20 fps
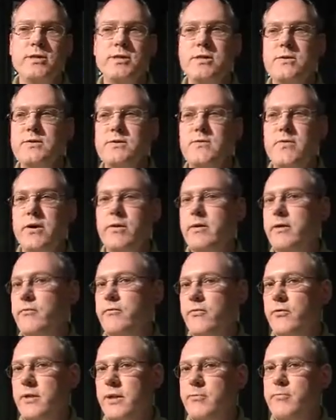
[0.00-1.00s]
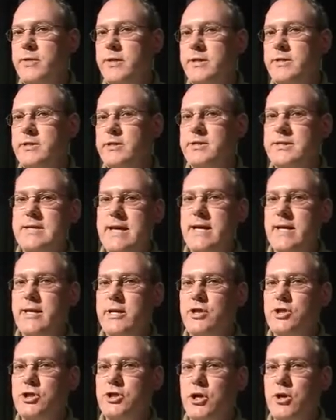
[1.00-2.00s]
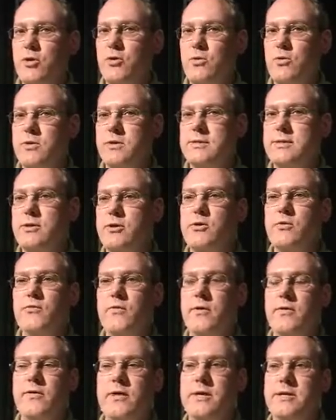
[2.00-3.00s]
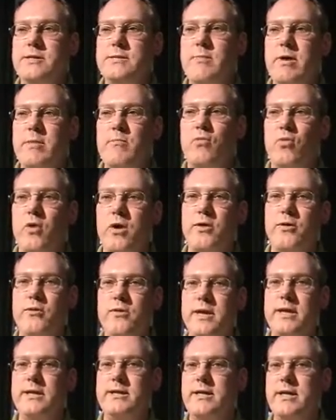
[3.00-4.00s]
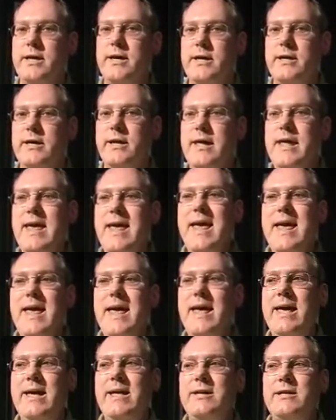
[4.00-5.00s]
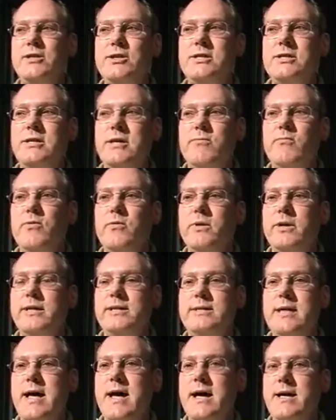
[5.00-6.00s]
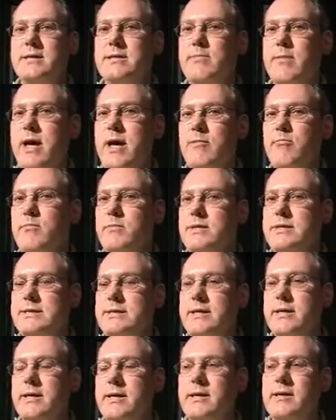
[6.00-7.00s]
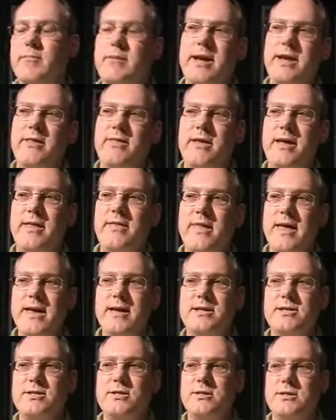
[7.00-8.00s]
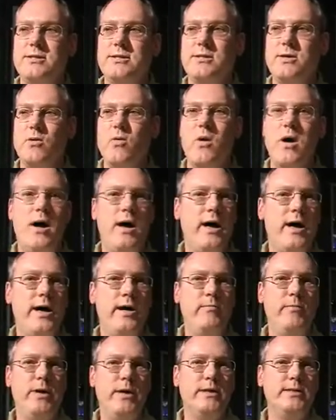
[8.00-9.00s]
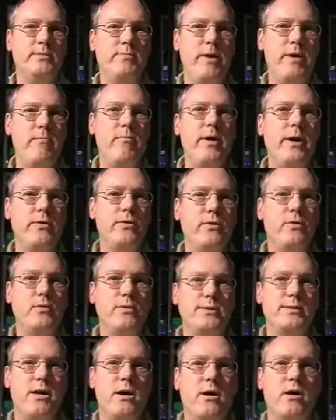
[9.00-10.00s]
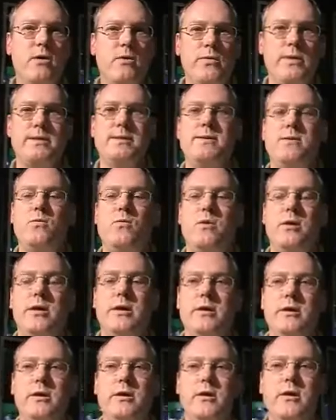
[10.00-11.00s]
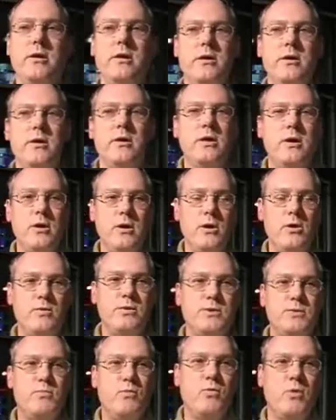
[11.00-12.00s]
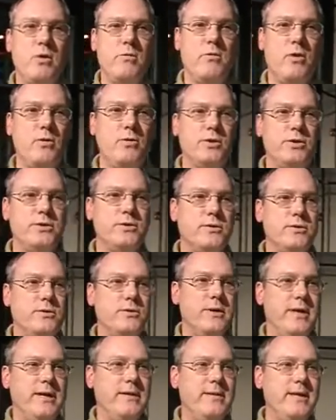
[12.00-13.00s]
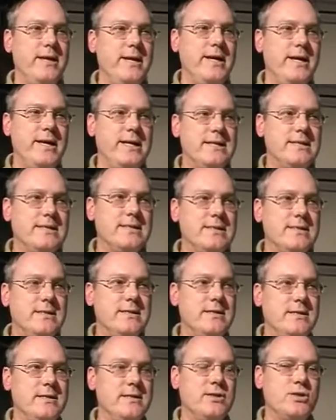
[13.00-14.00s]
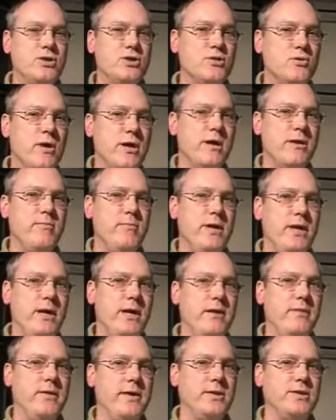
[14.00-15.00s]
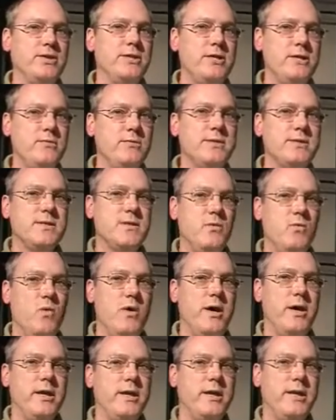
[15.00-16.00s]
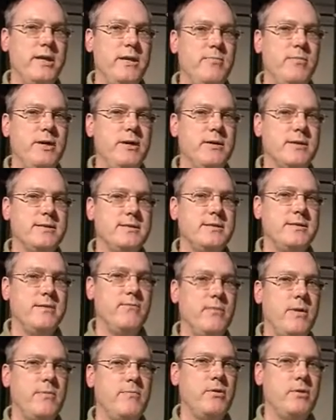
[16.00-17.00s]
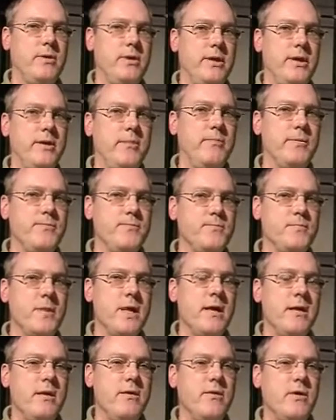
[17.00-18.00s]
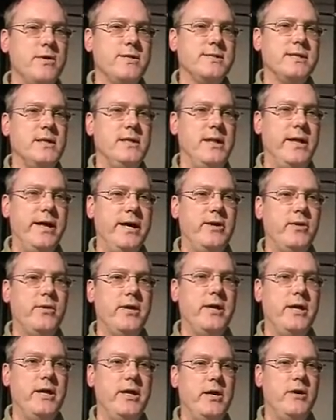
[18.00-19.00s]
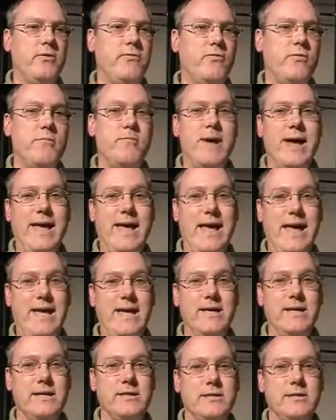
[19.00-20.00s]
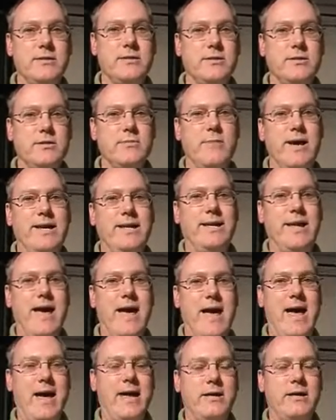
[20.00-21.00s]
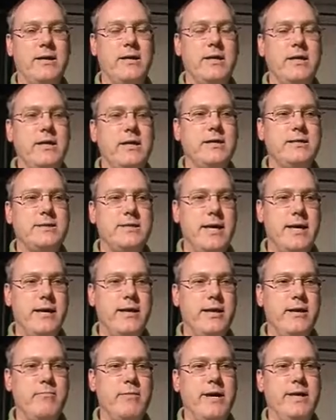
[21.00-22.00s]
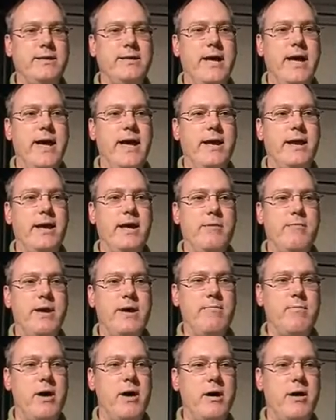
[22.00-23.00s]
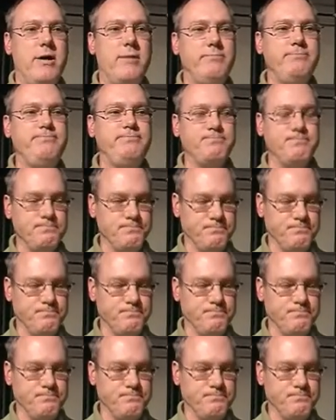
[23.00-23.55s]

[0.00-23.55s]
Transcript: she was very flippant, telling jokes, goofy things my brother had done, and she never really talked about missing him. And I thought that is just so odd because my mother was always the one mm-hmm who was more emotional. And then I guess it struck me that she was the one keeping the stiff upper lip. There's a letter in here from my aunt to my dad, telling my dad how my mom